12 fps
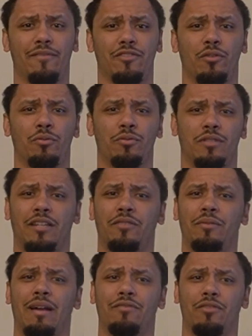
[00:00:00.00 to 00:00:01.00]
so it was like you
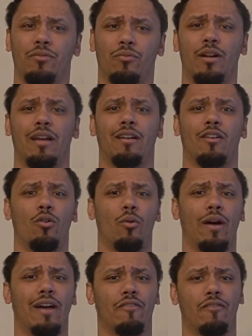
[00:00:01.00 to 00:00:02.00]
would have to run out a whole
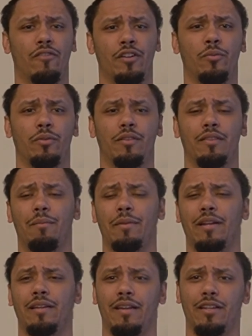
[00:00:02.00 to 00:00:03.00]
half a footy with that
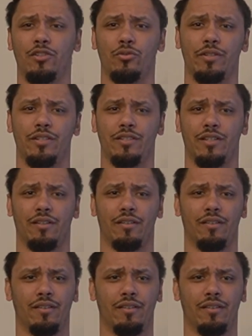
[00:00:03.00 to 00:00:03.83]
many injuries, and